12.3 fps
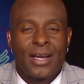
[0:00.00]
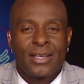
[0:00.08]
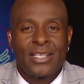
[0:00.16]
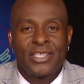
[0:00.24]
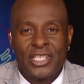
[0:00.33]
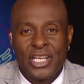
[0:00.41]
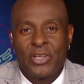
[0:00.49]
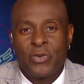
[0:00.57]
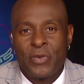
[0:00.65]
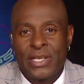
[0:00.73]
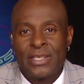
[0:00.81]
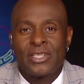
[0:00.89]

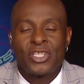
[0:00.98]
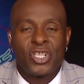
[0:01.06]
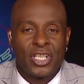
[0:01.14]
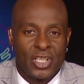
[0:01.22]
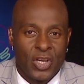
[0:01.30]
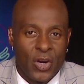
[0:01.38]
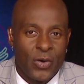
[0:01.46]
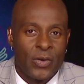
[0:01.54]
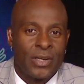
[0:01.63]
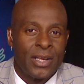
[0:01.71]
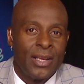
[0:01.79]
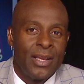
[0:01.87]
continuing to
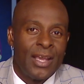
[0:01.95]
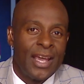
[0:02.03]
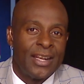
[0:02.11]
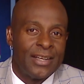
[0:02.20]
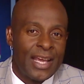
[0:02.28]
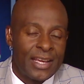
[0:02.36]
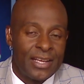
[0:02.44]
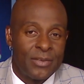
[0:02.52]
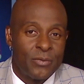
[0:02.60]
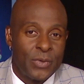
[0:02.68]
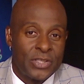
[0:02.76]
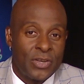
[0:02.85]
learn, and that
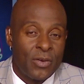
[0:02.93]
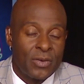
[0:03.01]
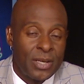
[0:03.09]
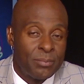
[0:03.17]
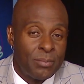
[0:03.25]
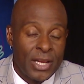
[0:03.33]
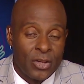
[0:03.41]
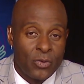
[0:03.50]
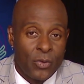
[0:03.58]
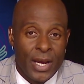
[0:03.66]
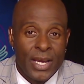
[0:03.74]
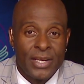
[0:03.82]
can result in better
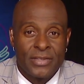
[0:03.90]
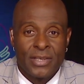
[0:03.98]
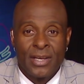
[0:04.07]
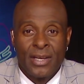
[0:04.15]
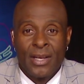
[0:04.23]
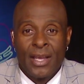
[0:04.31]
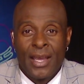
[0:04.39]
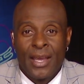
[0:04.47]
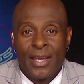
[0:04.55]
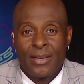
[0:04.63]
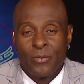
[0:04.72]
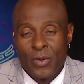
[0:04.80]
grades.
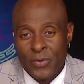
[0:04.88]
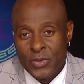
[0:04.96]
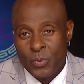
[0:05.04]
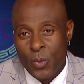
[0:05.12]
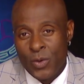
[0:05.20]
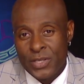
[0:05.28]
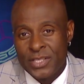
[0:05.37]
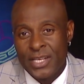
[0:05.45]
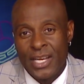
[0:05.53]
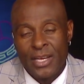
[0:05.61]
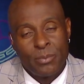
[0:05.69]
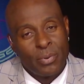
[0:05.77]
And with sports
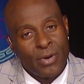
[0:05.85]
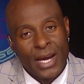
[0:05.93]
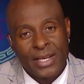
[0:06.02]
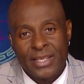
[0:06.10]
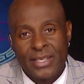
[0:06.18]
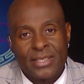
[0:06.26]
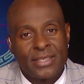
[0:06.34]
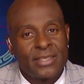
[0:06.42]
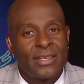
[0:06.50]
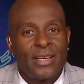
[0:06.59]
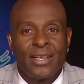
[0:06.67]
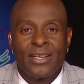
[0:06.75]
team
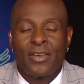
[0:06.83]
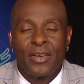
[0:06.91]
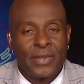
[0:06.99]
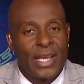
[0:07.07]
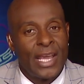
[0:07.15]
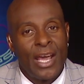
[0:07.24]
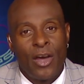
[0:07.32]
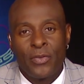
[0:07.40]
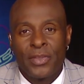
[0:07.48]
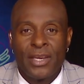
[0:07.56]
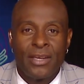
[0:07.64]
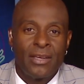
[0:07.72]
practice, if they're
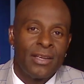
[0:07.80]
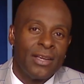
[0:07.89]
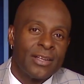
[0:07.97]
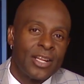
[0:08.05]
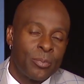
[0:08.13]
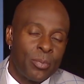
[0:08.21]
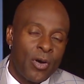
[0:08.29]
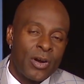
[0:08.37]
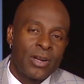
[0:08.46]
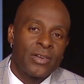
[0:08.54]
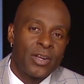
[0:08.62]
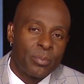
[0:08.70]
healthy, they're
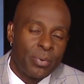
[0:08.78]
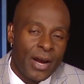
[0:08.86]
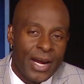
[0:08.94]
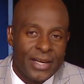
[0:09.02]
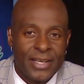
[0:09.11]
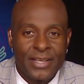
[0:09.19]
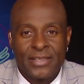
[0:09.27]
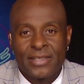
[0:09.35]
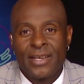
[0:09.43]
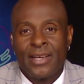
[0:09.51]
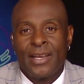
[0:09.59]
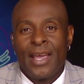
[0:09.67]
part of their
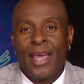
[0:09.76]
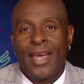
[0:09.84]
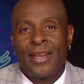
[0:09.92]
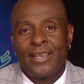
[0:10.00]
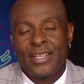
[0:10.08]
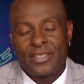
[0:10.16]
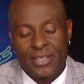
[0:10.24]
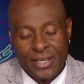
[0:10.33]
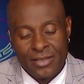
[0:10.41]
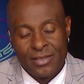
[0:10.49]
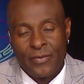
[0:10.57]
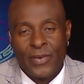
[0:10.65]
practice, and this
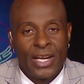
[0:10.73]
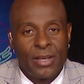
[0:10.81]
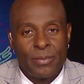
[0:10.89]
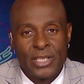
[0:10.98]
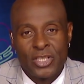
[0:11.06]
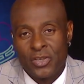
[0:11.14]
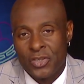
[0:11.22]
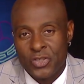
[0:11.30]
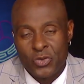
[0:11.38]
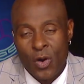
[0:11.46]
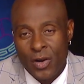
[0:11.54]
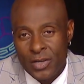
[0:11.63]
can develop into a
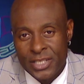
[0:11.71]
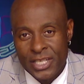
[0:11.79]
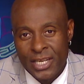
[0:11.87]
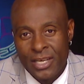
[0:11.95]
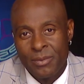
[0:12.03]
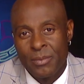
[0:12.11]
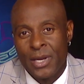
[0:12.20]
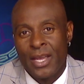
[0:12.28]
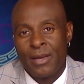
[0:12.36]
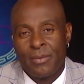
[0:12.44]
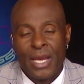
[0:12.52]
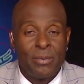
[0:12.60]
stronger team
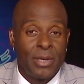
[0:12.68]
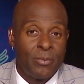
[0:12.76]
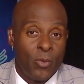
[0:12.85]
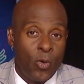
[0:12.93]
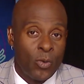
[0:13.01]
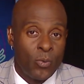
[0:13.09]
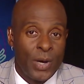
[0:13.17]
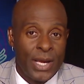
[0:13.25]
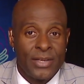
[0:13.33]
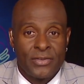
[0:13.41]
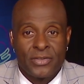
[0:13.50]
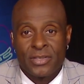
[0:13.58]
and maybe more
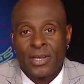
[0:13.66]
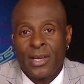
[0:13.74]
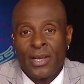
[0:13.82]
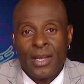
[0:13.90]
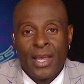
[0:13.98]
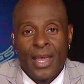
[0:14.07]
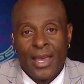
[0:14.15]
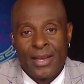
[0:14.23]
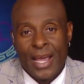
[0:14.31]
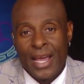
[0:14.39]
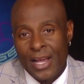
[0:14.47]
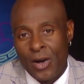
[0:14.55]
wins.
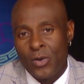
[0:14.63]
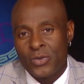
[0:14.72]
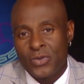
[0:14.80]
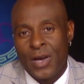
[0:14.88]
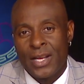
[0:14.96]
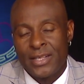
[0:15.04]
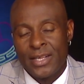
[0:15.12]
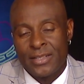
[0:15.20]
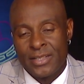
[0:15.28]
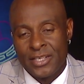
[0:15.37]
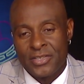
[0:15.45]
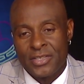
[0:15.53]
And I
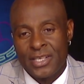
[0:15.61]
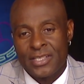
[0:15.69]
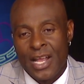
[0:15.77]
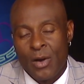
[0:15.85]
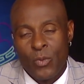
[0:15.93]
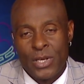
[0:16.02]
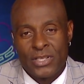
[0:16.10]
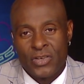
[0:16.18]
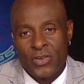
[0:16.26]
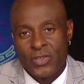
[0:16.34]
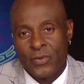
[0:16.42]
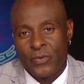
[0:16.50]
did this season, I went
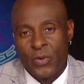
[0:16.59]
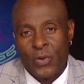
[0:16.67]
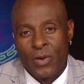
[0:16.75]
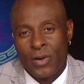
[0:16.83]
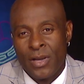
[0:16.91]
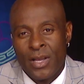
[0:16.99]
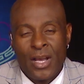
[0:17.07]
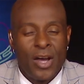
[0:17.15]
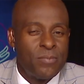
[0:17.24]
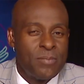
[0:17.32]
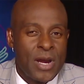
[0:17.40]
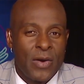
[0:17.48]
searching for
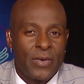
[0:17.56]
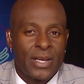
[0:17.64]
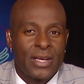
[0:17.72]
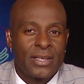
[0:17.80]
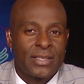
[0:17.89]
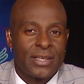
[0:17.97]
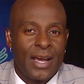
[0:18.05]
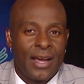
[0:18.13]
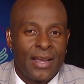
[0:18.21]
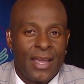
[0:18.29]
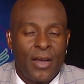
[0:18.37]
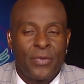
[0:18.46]
America's
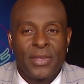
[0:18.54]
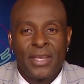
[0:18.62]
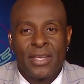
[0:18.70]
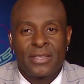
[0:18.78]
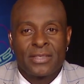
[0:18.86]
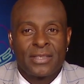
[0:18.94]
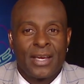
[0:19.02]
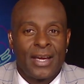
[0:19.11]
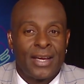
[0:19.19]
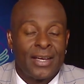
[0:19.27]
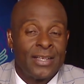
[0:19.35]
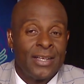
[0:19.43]
healthiest
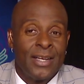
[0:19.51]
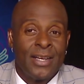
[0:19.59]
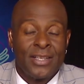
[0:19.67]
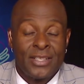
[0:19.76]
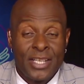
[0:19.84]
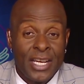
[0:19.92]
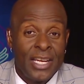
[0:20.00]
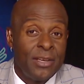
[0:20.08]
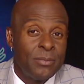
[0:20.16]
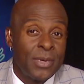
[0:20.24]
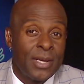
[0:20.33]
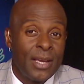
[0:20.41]

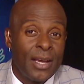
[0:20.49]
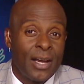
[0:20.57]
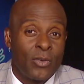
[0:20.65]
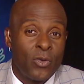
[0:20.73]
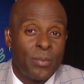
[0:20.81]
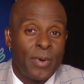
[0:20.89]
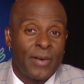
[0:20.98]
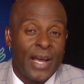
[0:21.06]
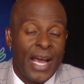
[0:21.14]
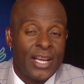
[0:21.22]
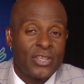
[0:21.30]
team, a group of high